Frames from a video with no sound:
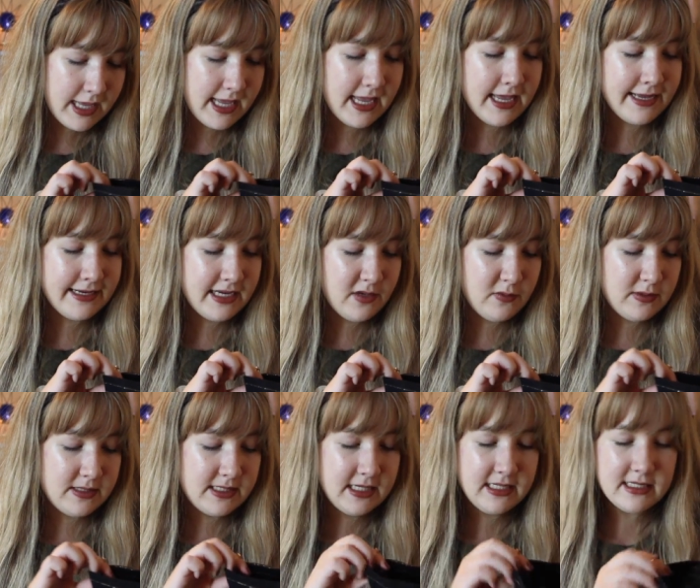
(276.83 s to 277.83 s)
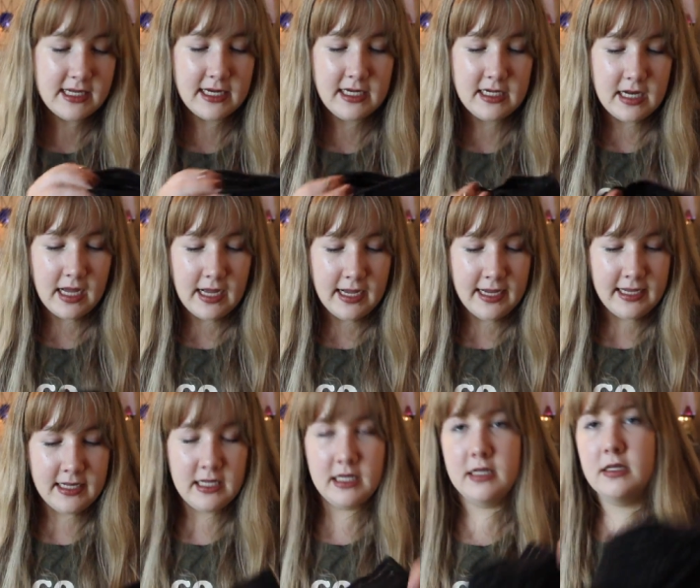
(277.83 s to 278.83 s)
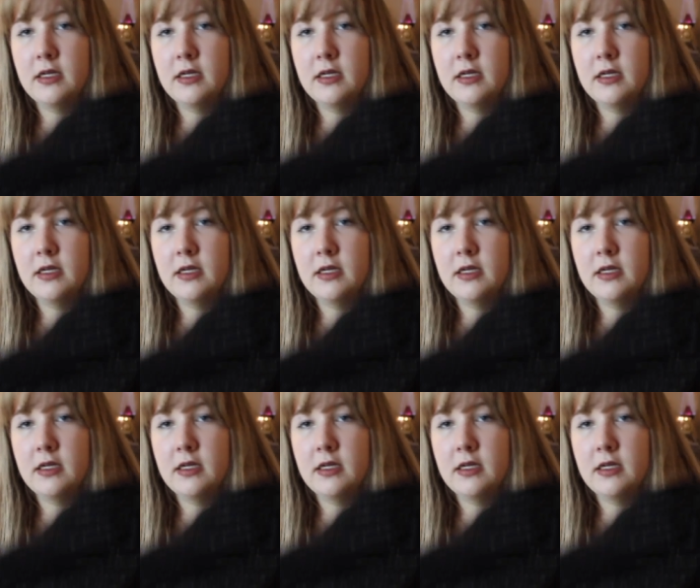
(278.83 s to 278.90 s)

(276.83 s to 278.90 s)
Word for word: and it was $6.99